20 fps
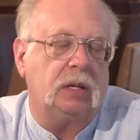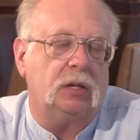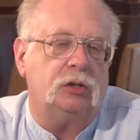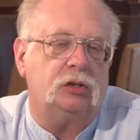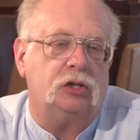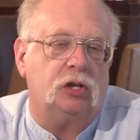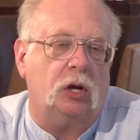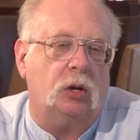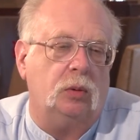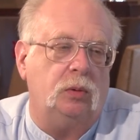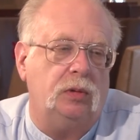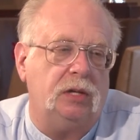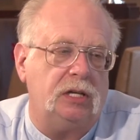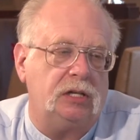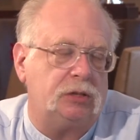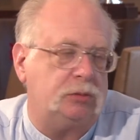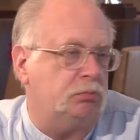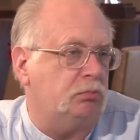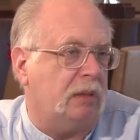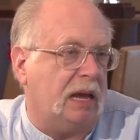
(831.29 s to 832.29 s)
So
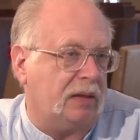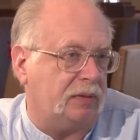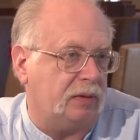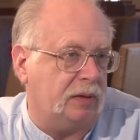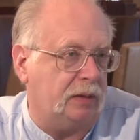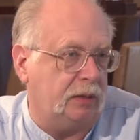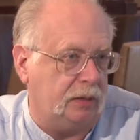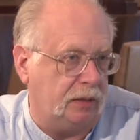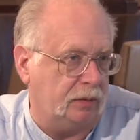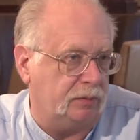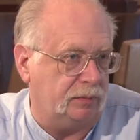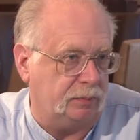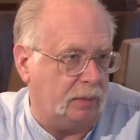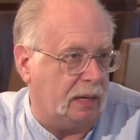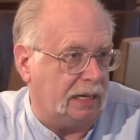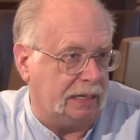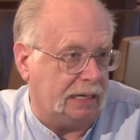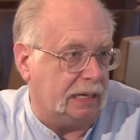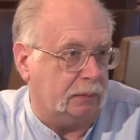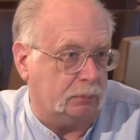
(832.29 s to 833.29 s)
this method of
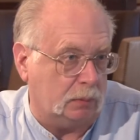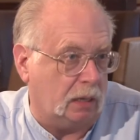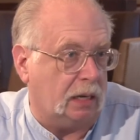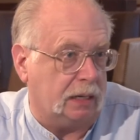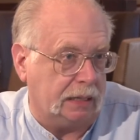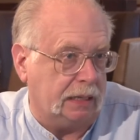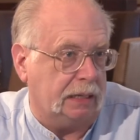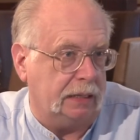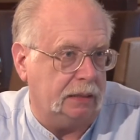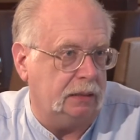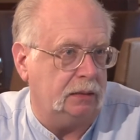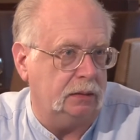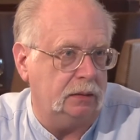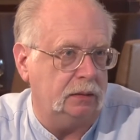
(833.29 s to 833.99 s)
making money